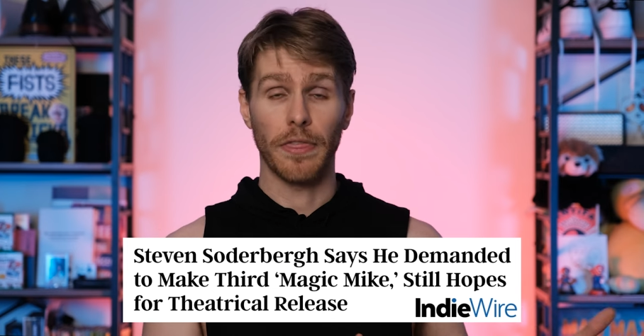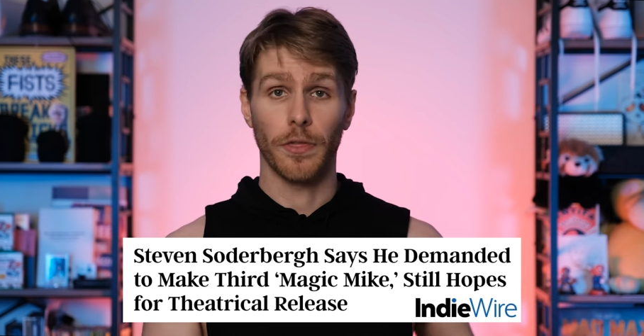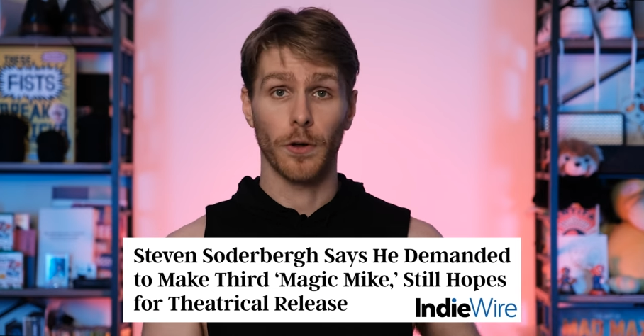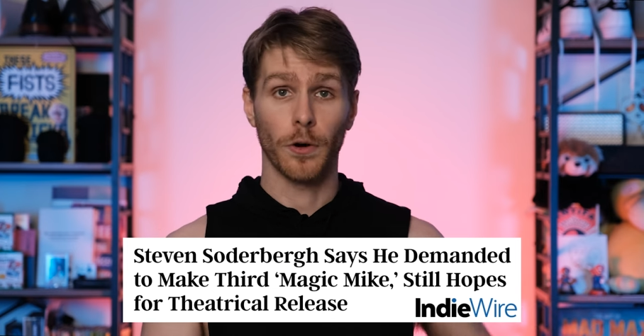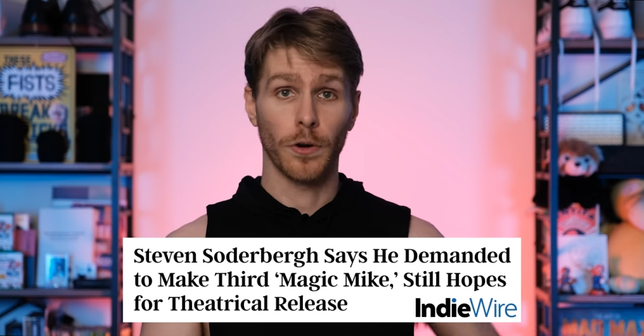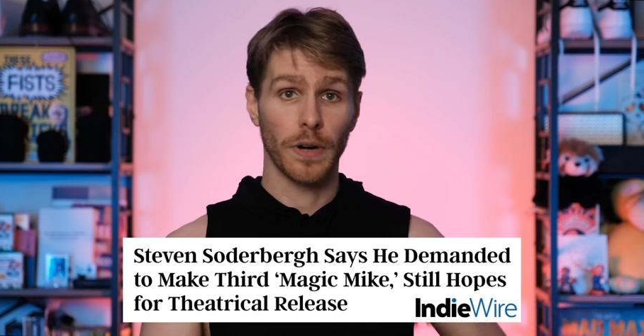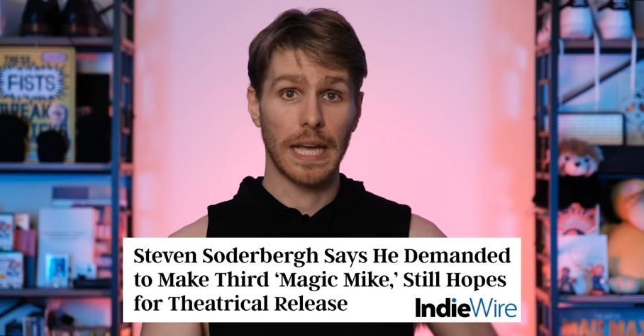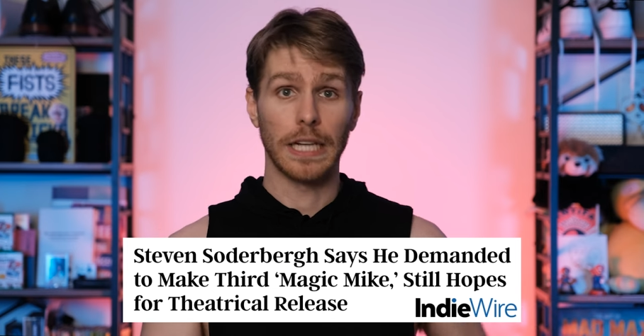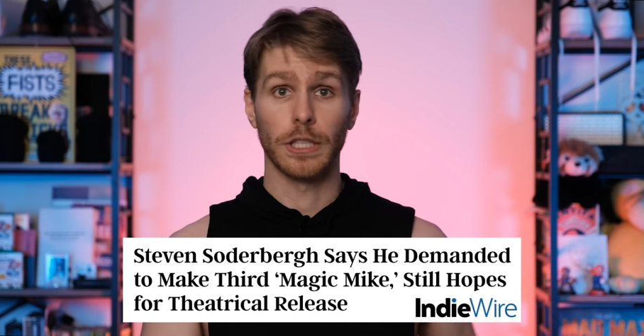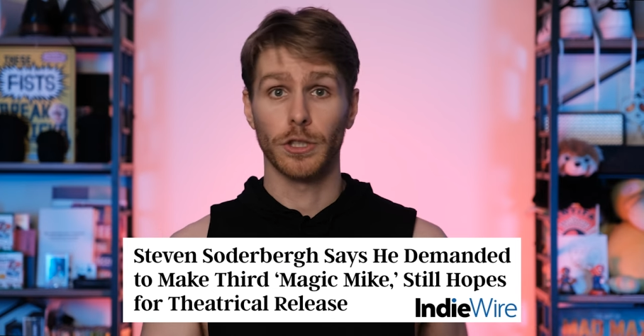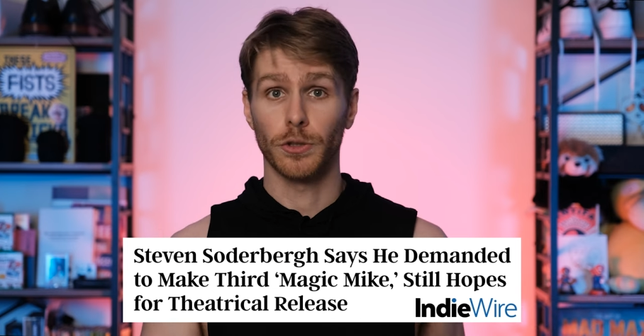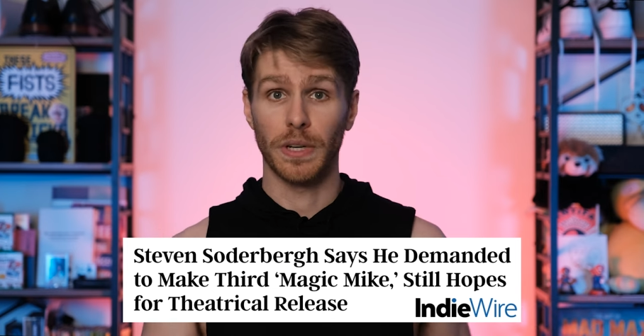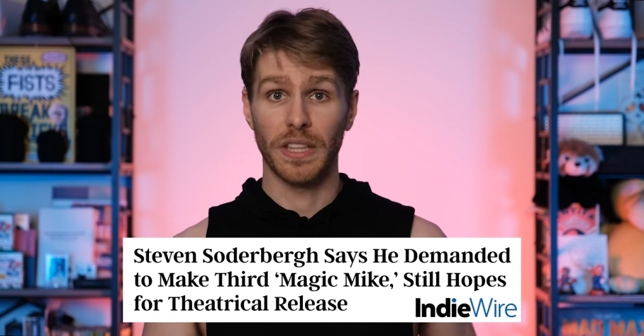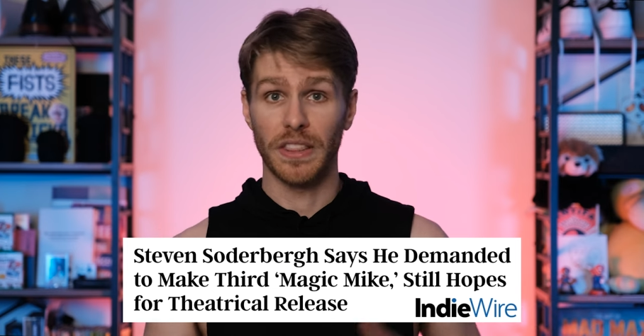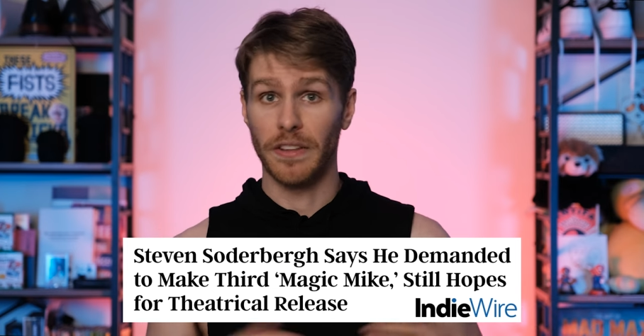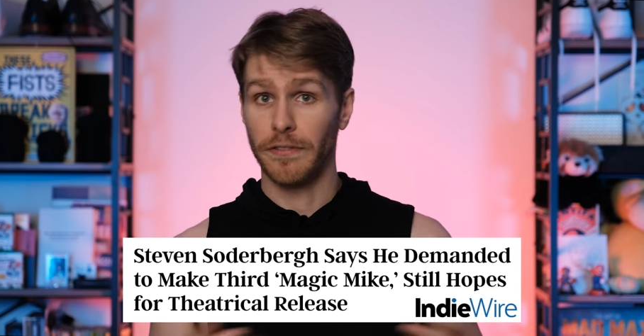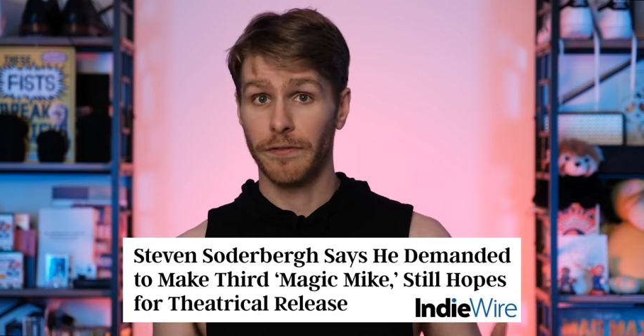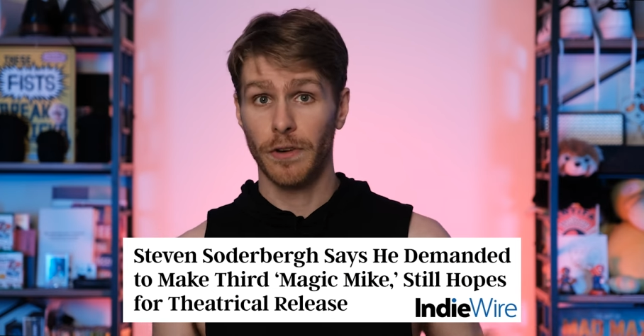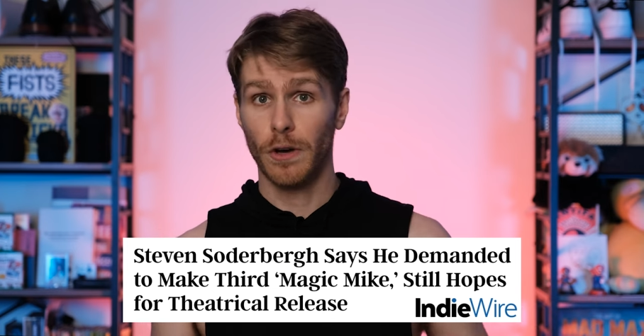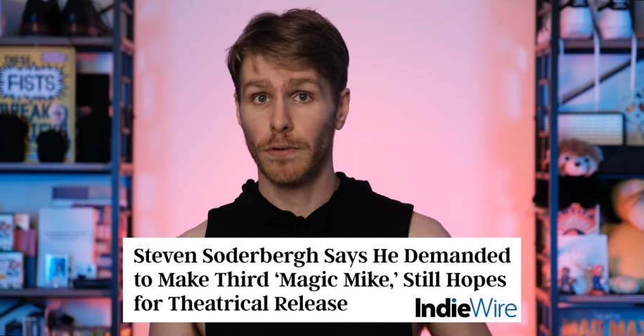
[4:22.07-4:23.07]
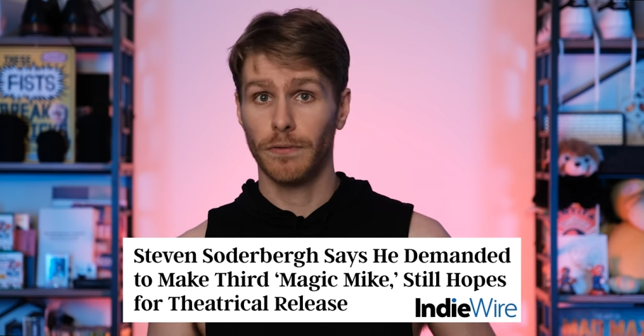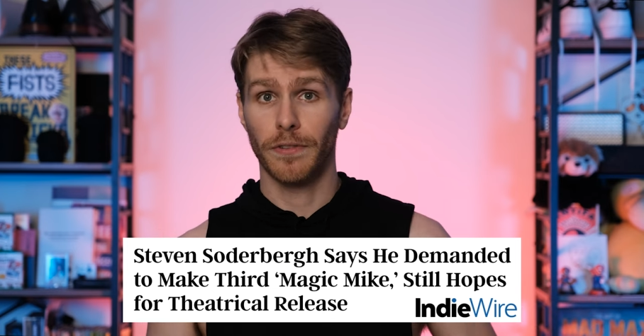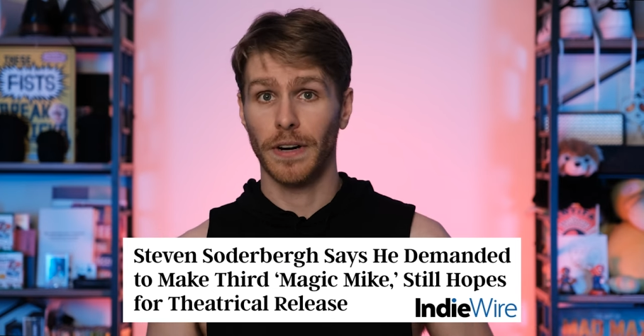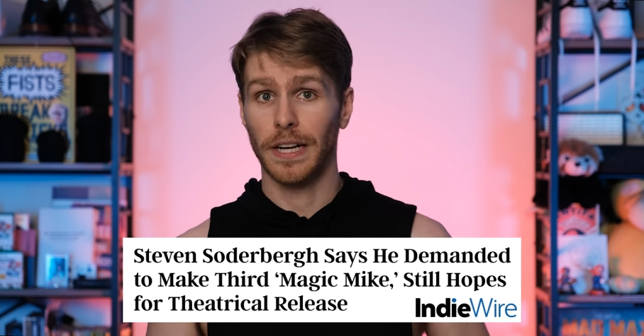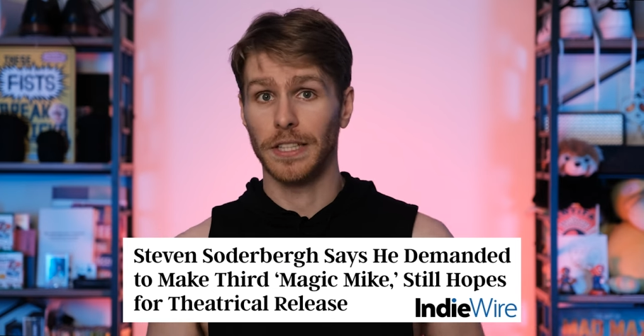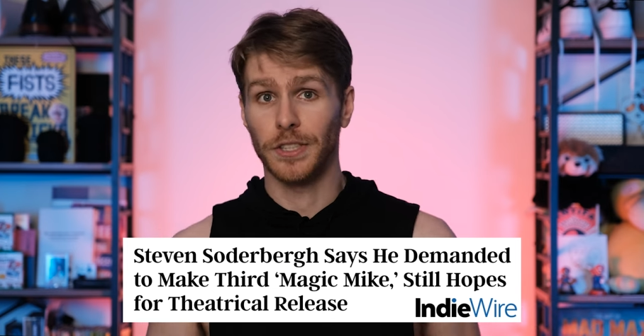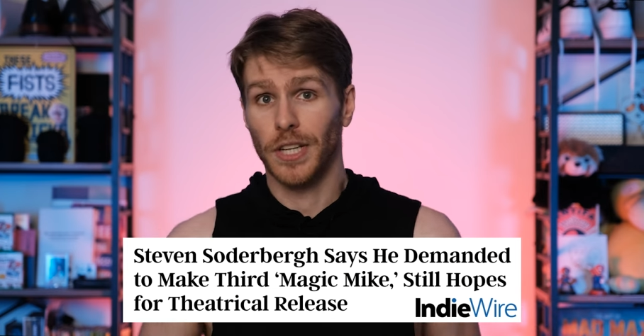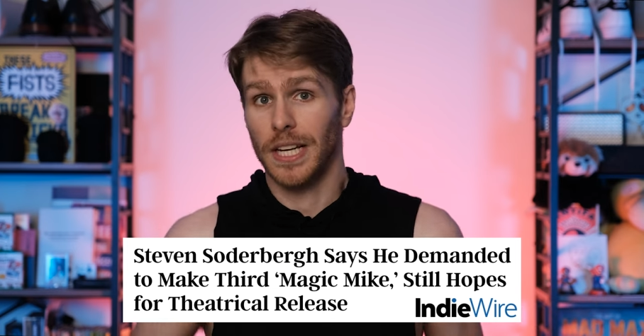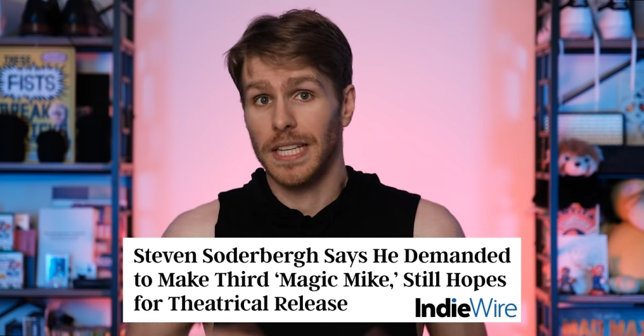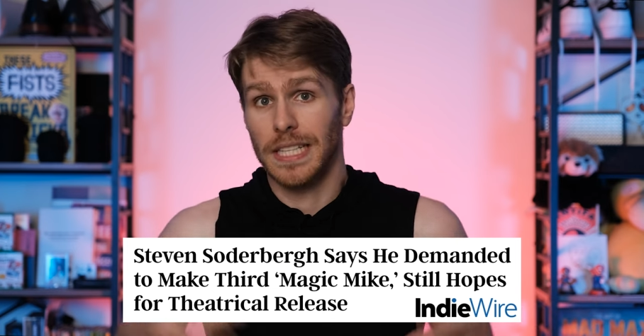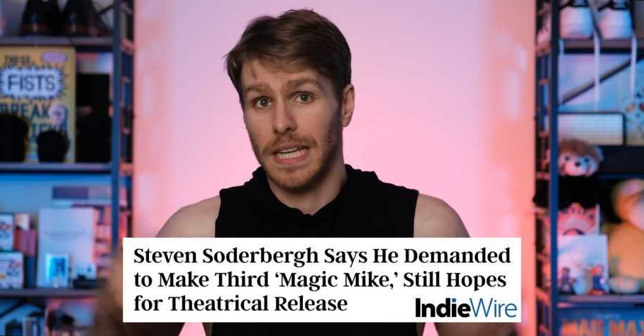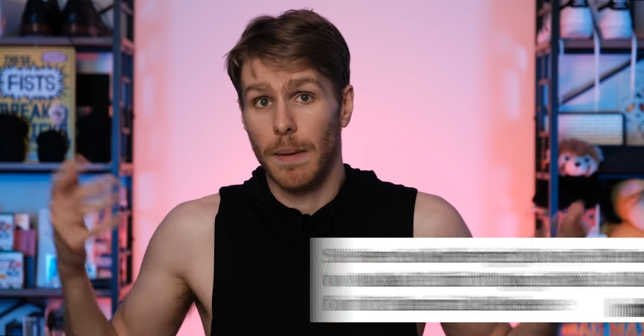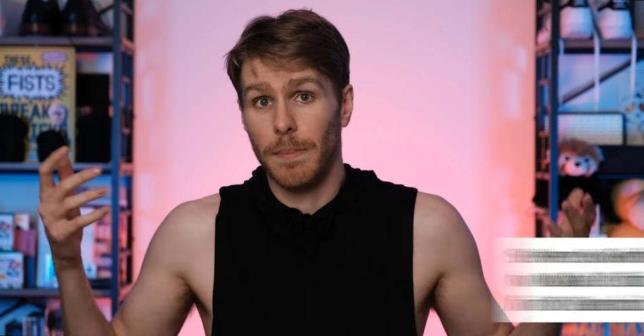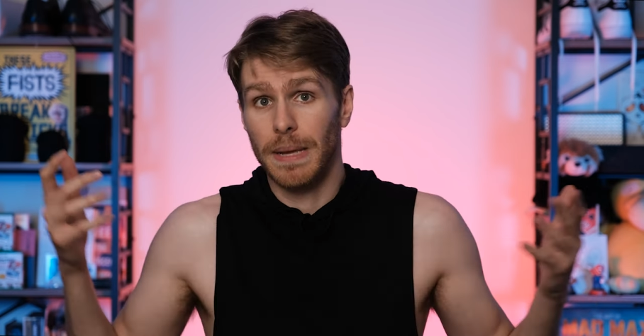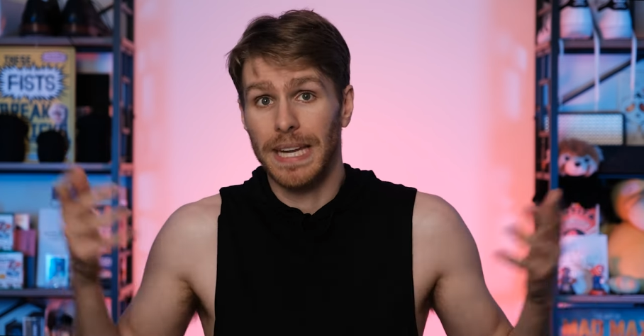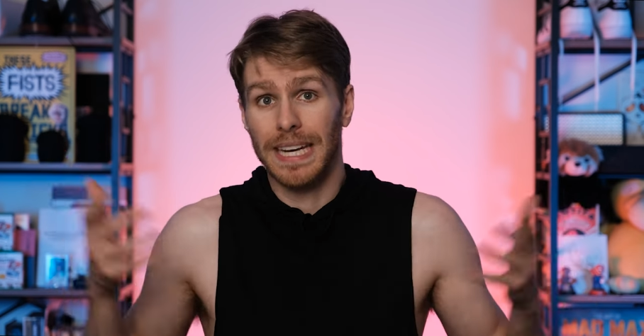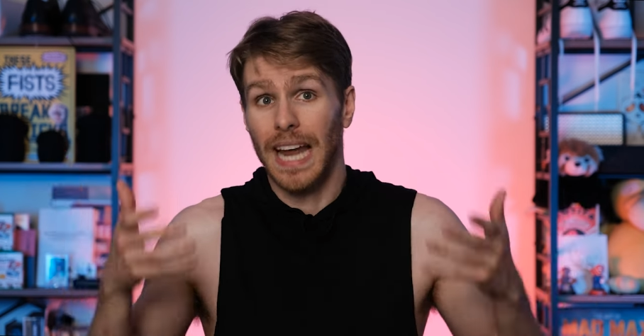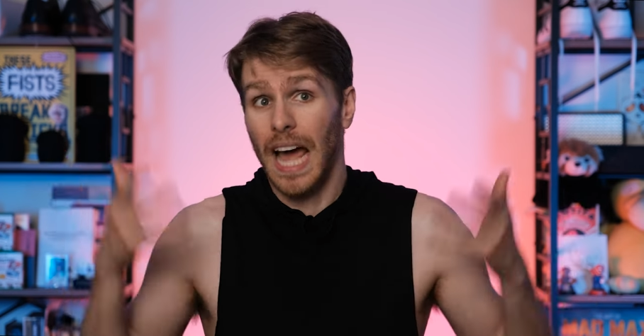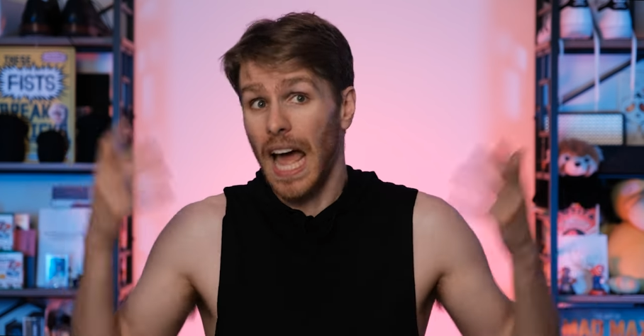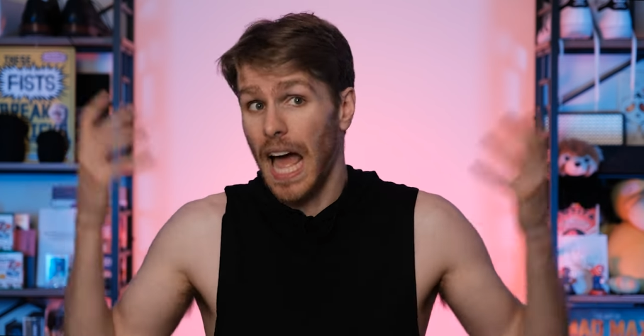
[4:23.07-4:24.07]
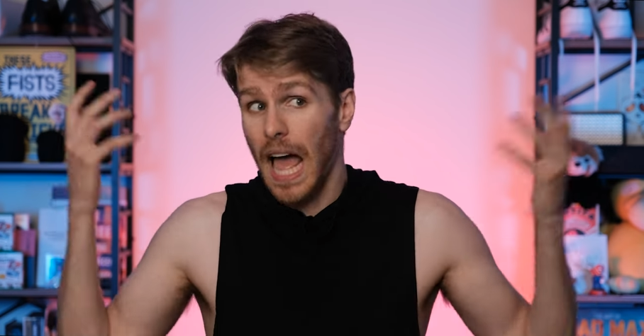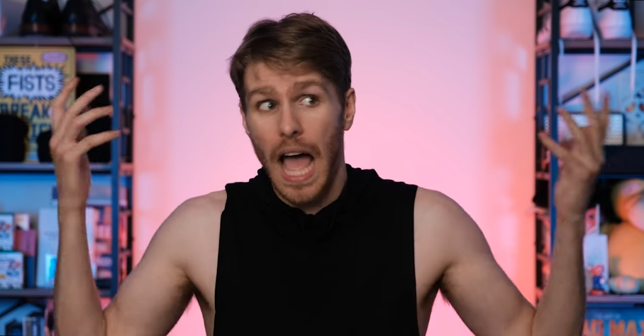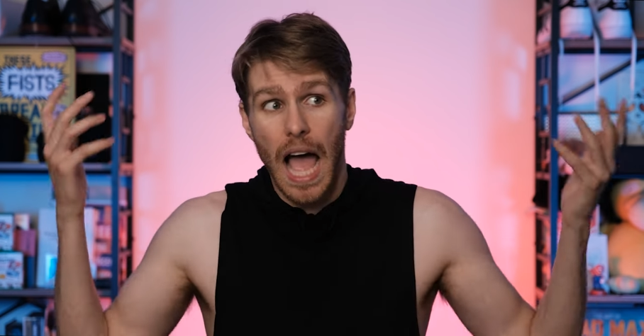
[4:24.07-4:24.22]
third entry in the film franchise, I mean,